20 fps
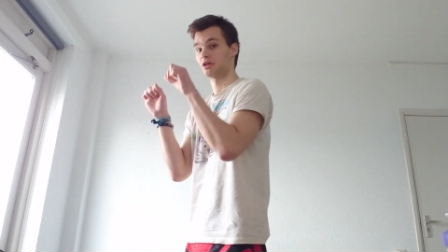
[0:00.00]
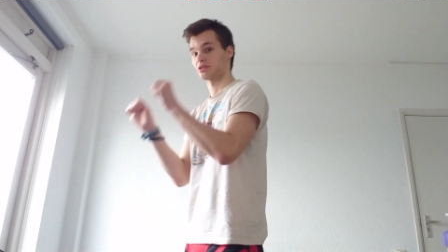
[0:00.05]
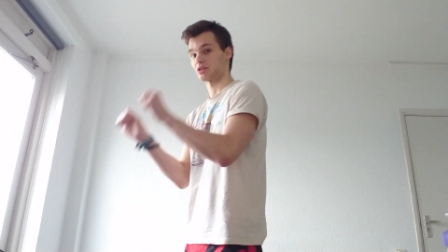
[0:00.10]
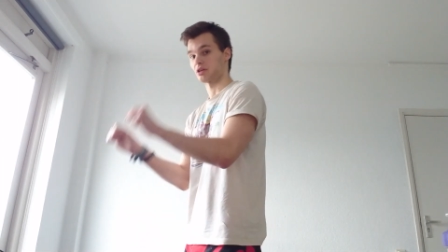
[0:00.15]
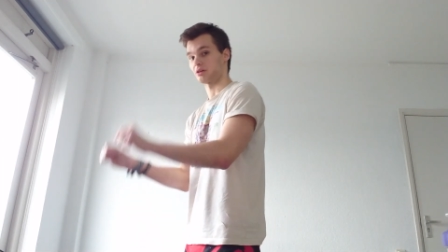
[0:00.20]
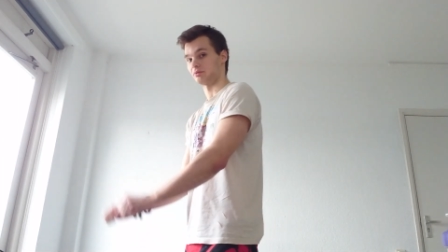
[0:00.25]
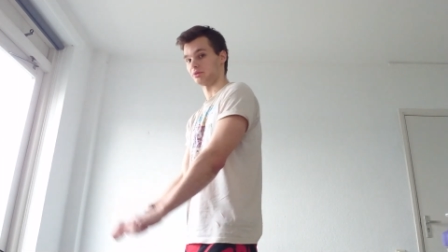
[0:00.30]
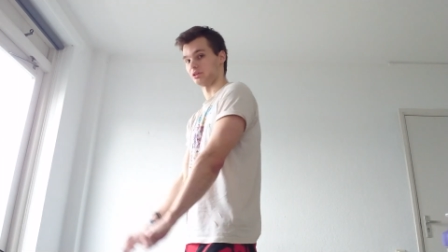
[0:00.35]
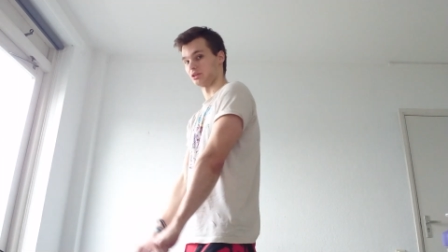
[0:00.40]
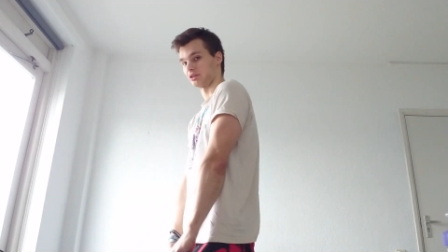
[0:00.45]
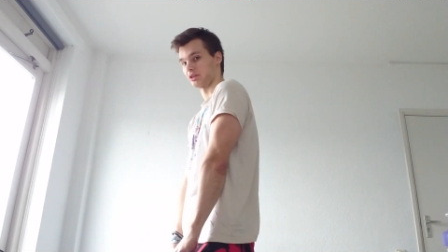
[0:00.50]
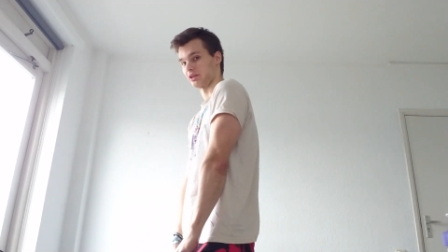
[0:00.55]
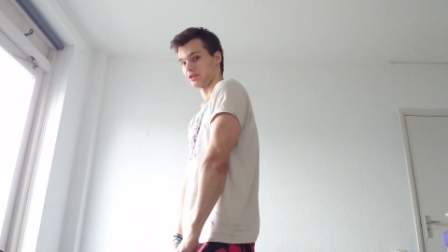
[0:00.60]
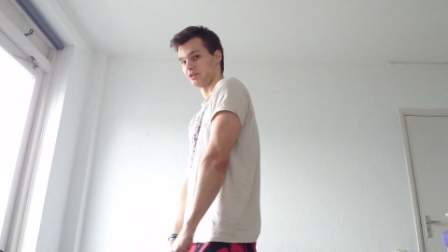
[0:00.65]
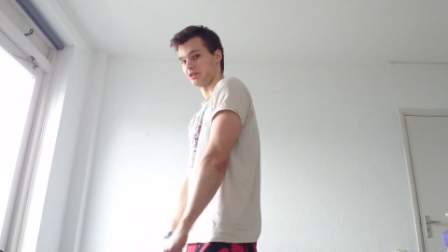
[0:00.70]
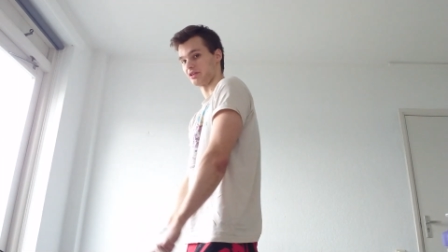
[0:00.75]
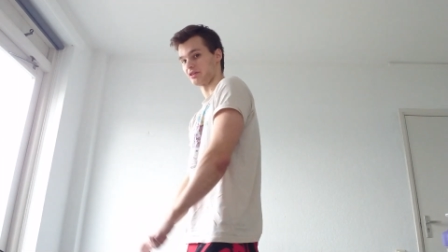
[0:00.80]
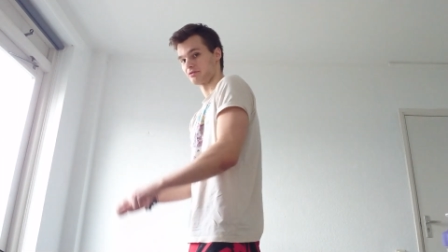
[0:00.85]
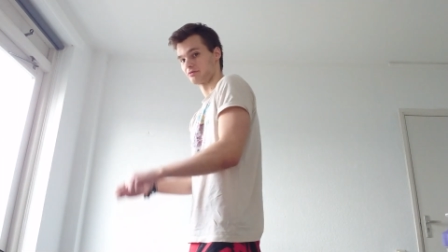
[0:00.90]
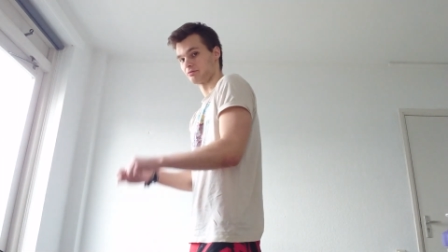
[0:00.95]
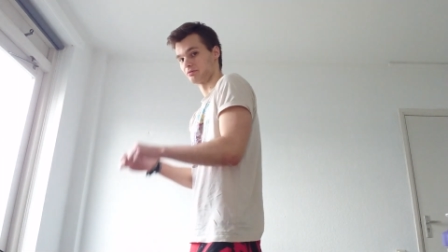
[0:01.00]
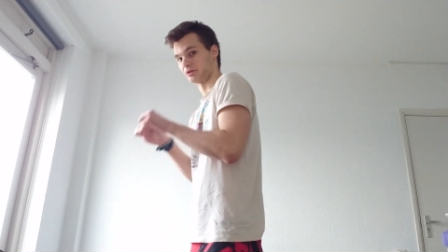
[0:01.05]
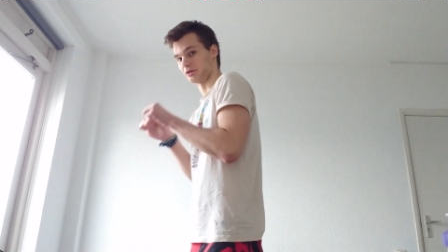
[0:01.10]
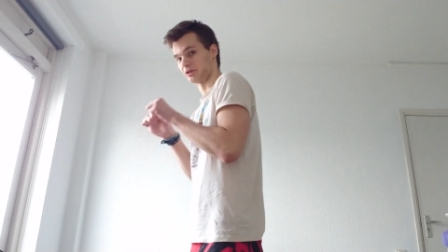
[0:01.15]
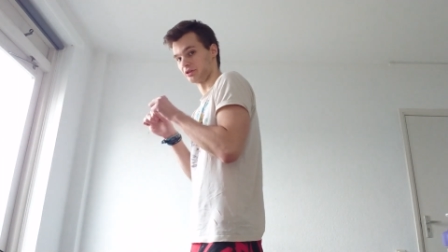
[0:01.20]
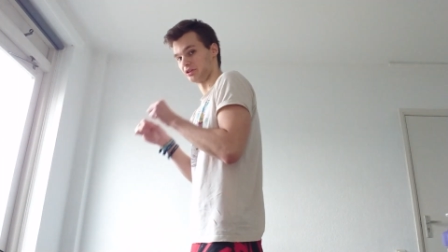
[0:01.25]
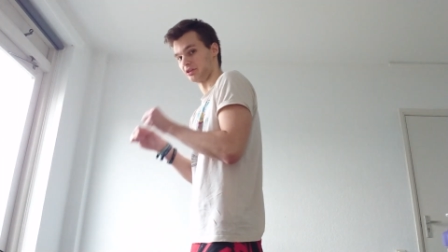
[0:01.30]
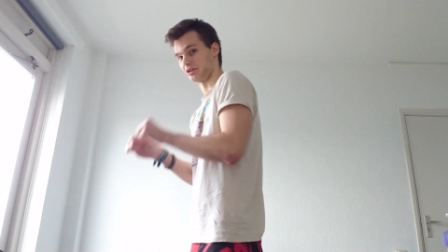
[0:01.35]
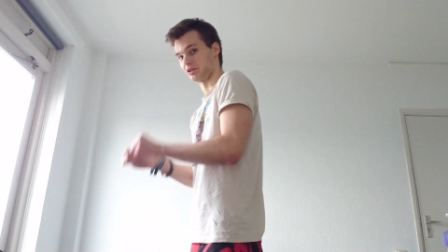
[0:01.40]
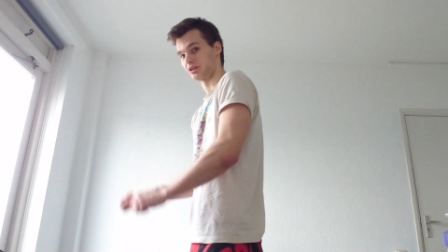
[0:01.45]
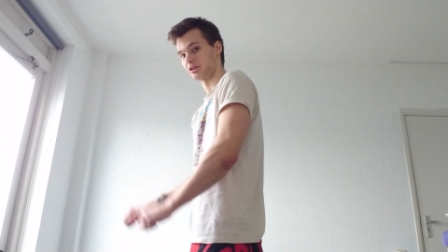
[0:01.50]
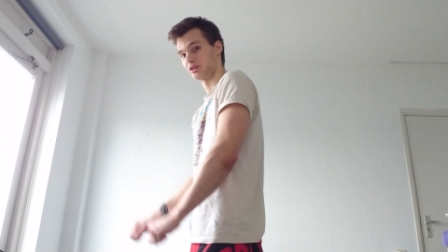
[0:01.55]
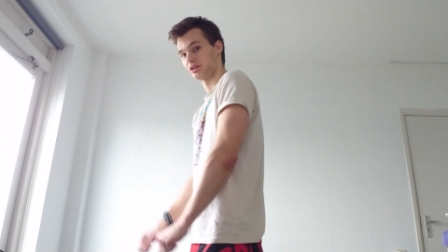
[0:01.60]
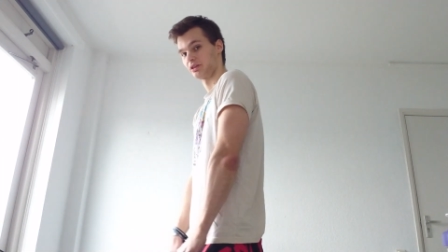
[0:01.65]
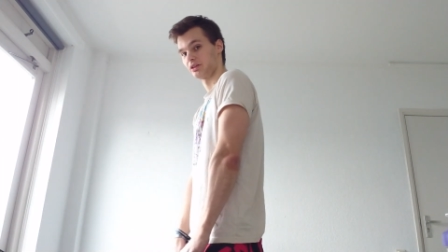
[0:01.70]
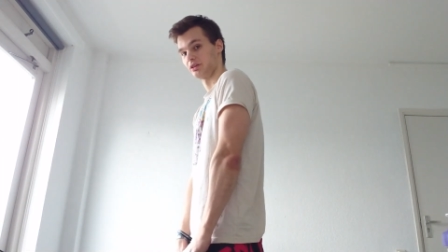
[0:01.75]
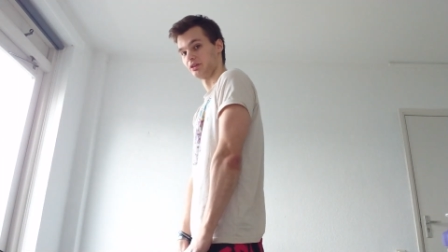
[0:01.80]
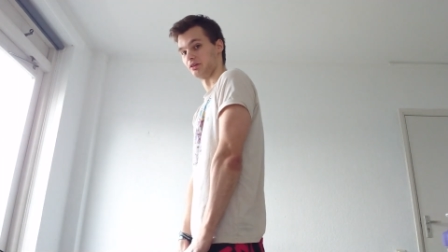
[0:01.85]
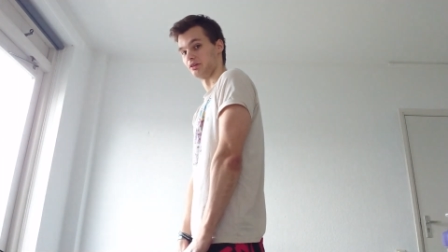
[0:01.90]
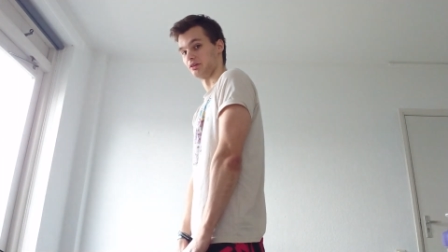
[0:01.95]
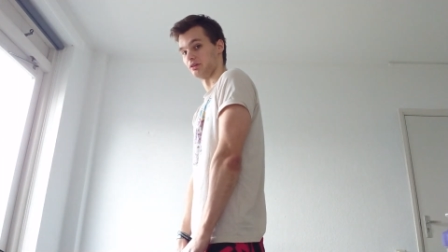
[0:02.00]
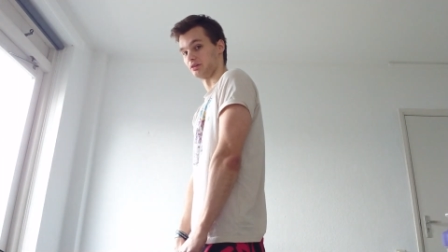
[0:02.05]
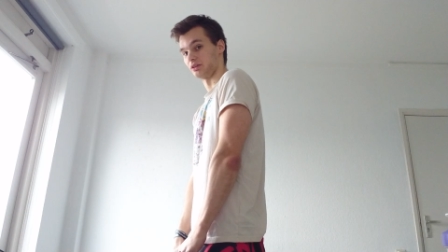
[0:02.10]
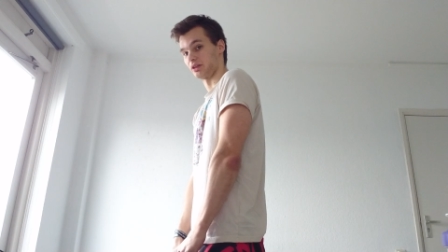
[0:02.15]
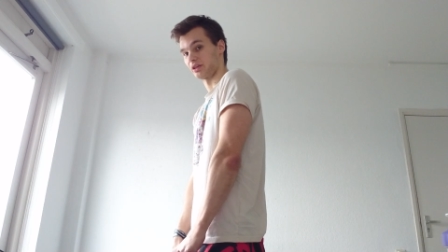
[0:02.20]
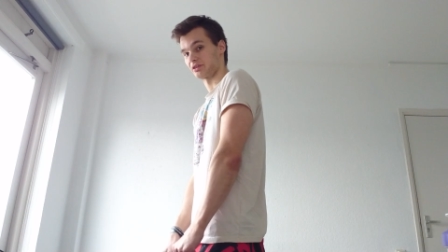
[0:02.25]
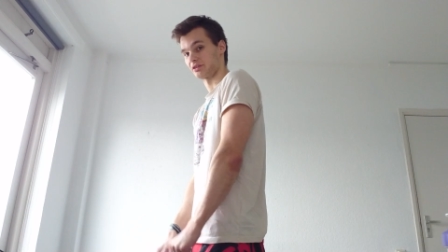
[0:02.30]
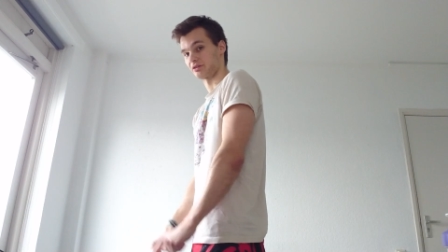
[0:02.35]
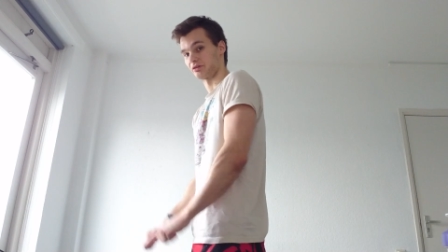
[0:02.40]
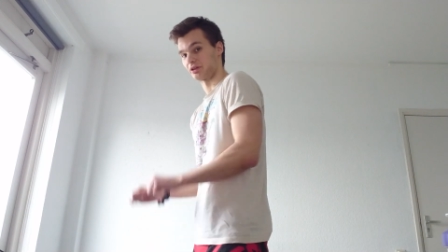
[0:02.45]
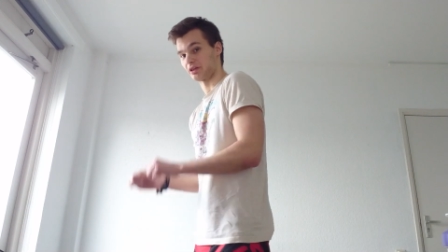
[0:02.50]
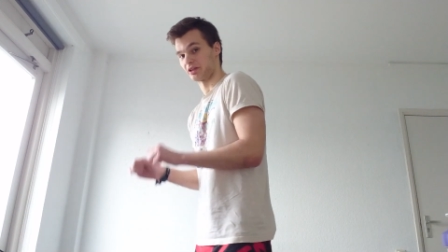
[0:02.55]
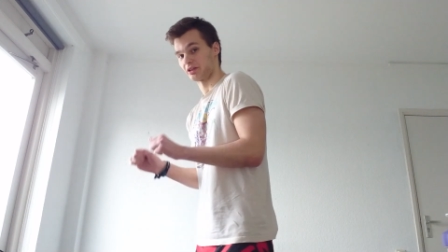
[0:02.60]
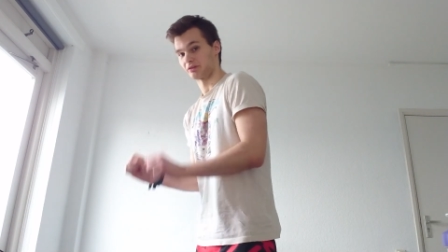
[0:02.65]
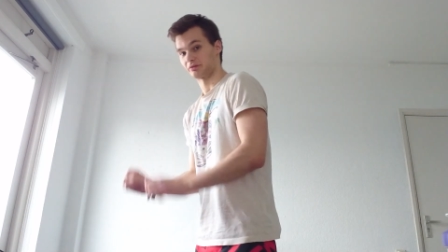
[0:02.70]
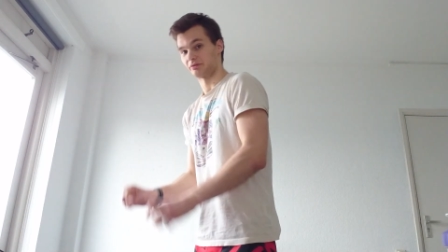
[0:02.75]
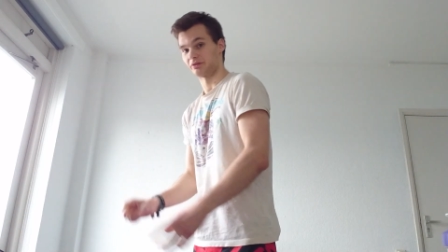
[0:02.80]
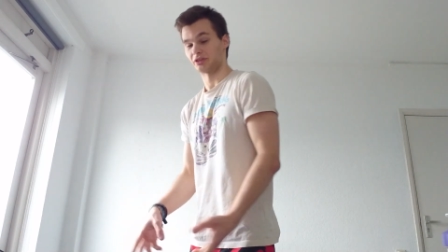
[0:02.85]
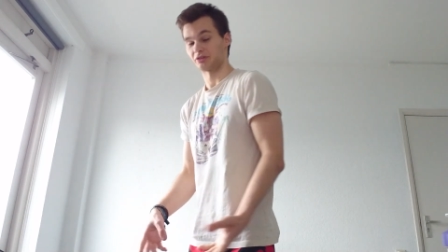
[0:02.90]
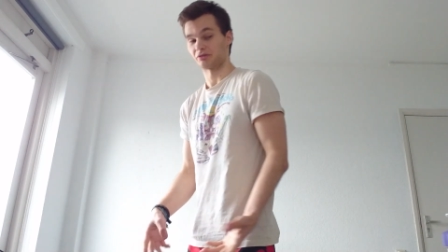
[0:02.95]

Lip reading: something like this for the lateral head of the